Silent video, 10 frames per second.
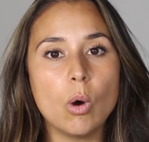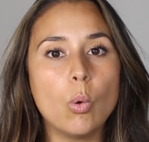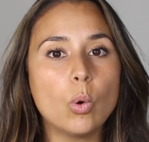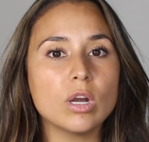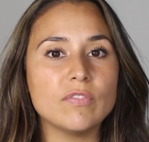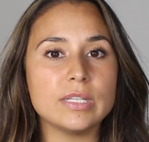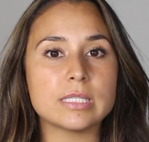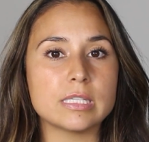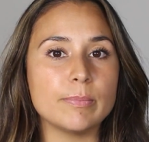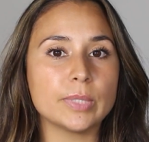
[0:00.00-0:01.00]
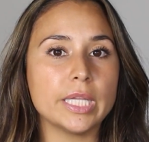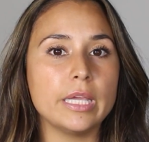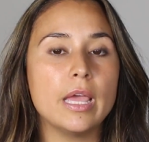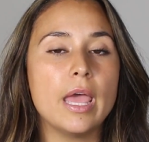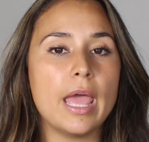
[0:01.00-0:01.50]
or if it's
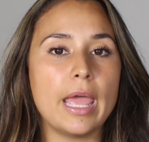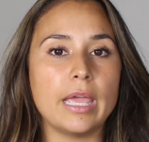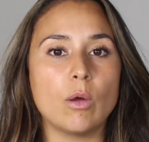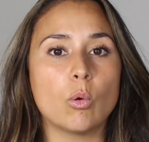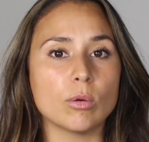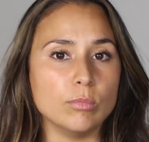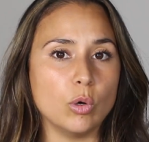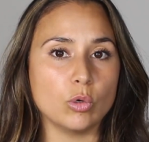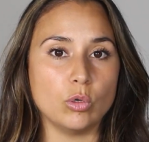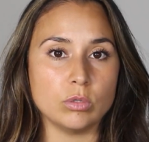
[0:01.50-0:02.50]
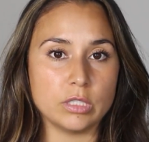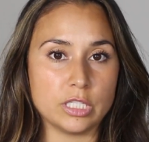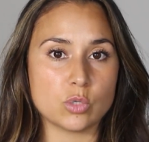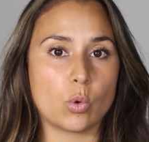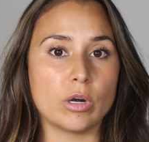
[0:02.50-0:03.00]
simply a hormonal
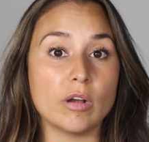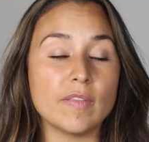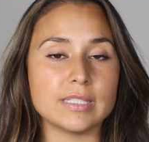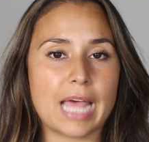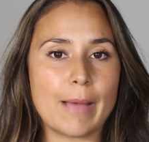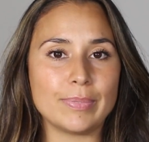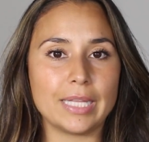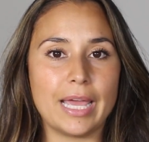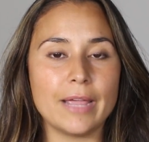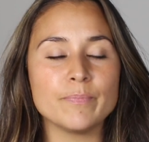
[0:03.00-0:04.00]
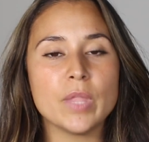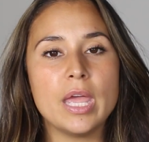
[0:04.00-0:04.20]
disorder that's at play.